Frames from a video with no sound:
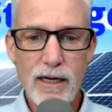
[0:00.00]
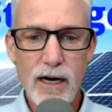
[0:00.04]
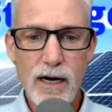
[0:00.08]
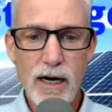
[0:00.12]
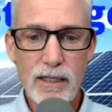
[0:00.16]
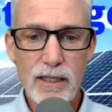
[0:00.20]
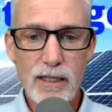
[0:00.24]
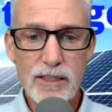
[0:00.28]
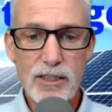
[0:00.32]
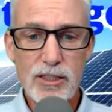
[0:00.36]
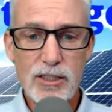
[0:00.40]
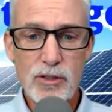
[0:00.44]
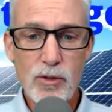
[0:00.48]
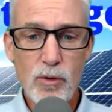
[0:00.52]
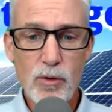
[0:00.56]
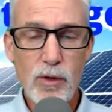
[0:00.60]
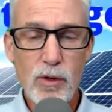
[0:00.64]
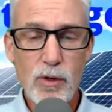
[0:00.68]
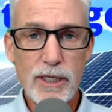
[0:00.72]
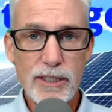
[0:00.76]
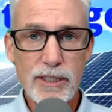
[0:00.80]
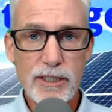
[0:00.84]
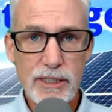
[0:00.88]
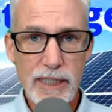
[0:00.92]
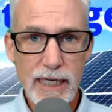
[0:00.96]
on
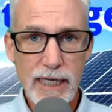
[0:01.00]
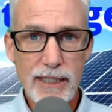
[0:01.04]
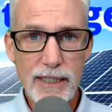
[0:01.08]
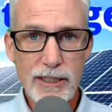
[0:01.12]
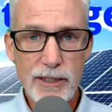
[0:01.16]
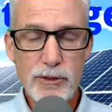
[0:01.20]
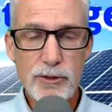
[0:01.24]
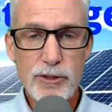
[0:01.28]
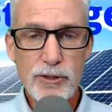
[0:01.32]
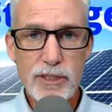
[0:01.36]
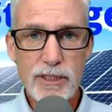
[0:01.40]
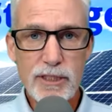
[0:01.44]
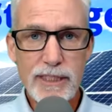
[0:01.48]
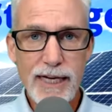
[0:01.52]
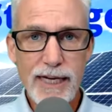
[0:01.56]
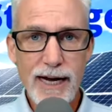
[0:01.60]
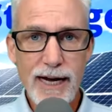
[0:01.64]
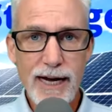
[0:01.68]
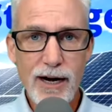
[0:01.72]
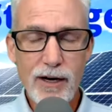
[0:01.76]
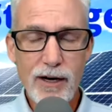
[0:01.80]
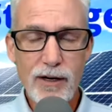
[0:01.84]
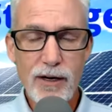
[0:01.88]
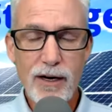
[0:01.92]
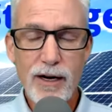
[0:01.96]
storage, and you should
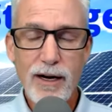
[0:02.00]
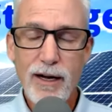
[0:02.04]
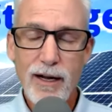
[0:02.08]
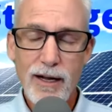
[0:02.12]
care.